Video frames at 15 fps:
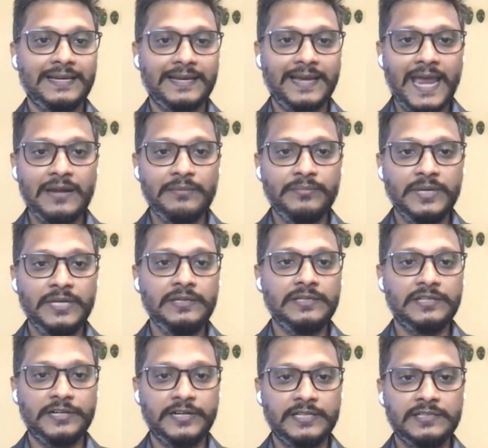can be
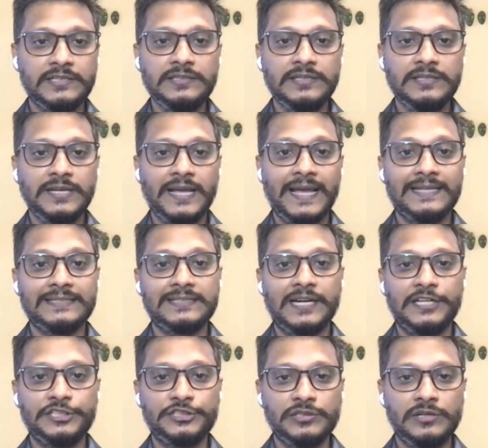created as
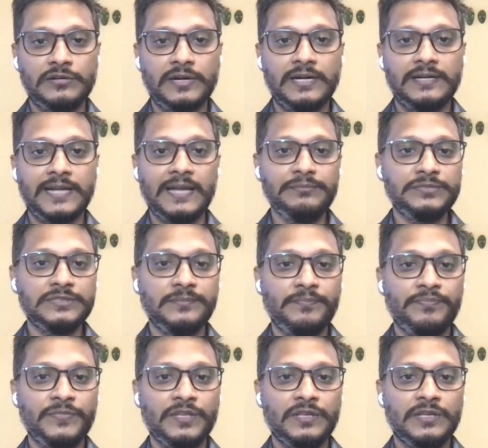additional runtimes
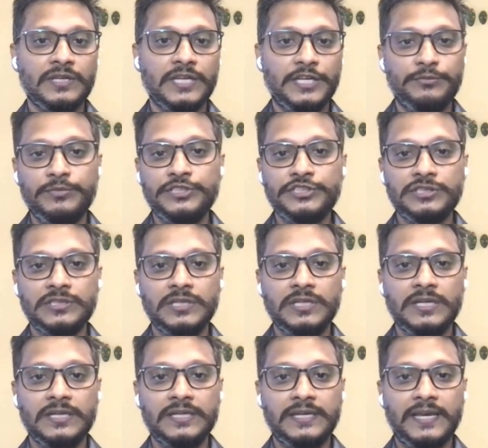in which
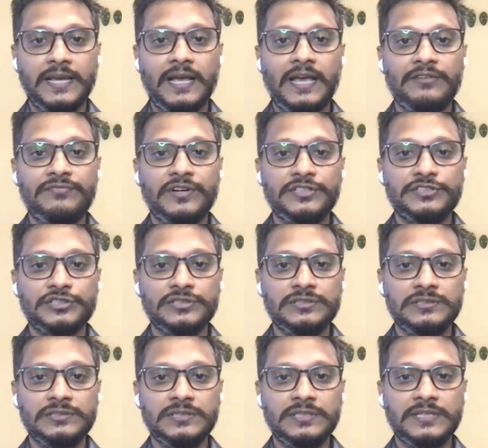AI
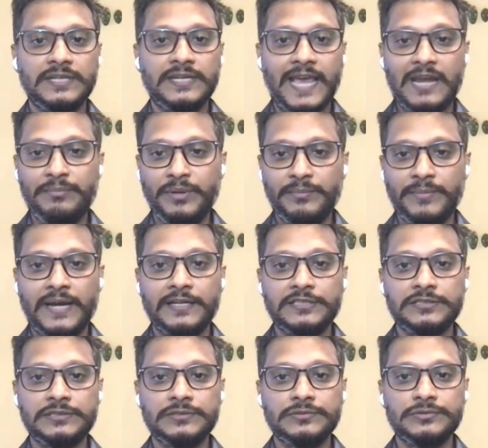functions can be
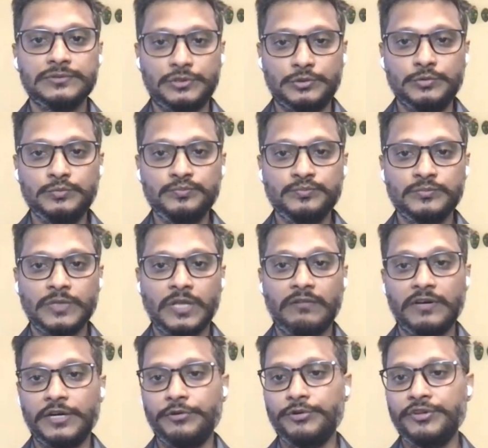managed through
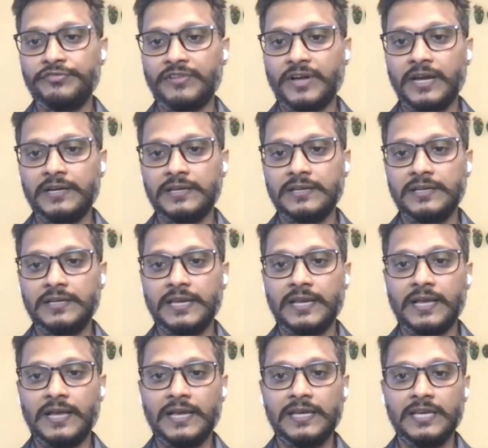our Unified
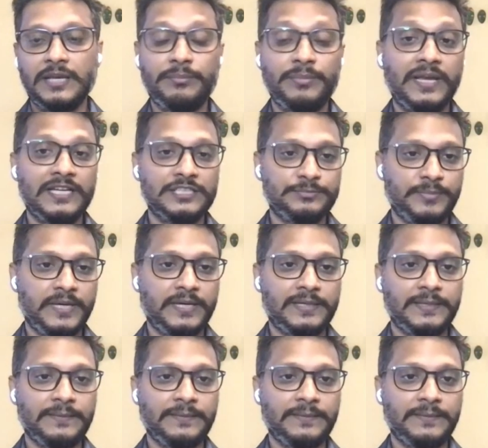AI API spec.